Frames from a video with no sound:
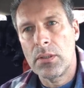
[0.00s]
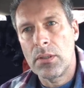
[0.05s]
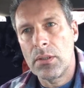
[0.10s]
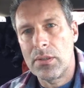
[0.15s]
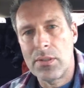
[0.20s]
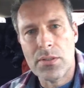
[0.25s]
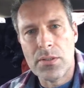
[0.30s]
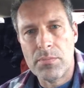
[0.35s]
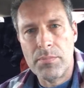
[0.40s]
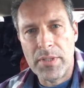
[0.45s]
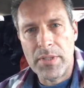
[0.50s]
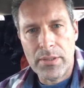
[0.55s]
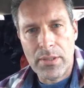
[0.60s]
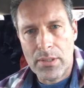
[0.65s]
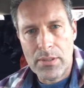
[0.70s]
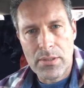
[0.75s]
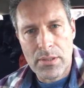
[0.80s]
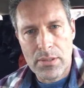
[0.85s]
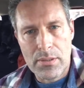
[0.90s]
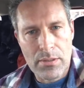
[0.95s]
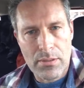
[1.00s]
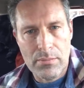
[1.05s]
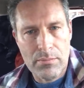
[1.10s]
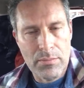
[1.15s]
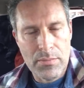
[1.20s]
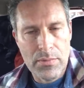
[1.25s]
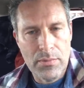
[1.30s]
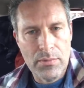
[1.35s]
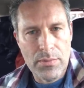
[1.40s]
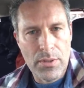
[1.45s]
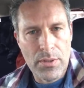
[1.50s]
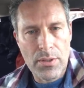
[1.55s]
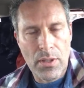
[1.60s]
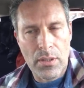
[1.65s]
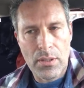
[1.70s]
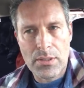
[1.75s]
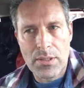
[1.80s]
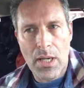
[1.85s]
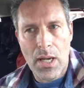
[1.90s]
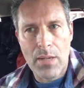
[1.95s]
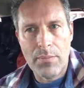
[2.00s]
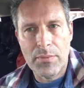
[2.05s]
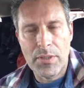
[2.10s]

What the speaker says: This has been done since the dawn of time.